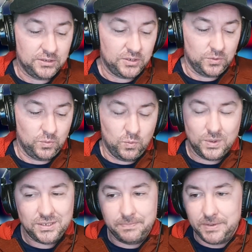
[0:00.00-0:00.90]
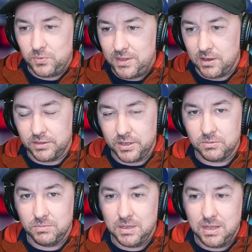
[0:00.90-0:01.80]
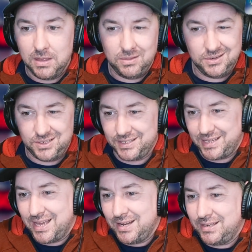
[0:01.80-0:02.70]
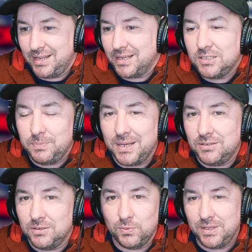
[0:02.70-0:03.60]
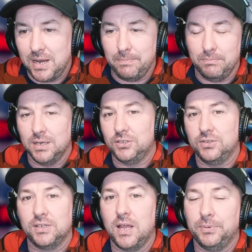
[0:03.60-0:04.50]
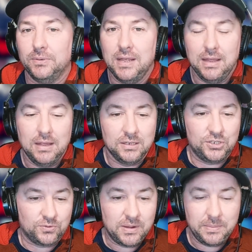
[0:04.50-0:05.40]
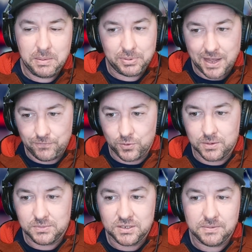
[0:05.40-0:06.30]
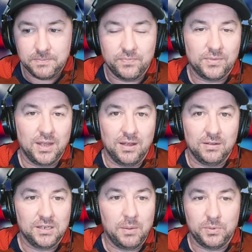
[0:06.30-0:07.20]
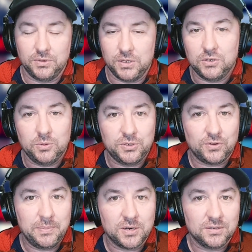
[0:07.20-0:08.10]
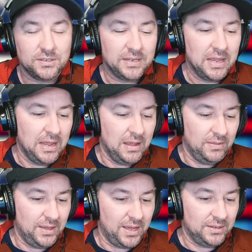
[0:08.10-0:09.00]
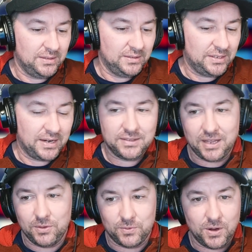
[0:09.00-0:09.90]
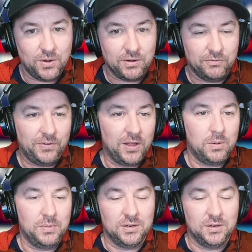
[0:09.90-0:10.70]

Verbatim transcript: So what's in between there though? There's just kind of dead space. There's really not much. There's a couple streaming platforms, uh, a couple YouTube streamers that sit on the side of the road and film.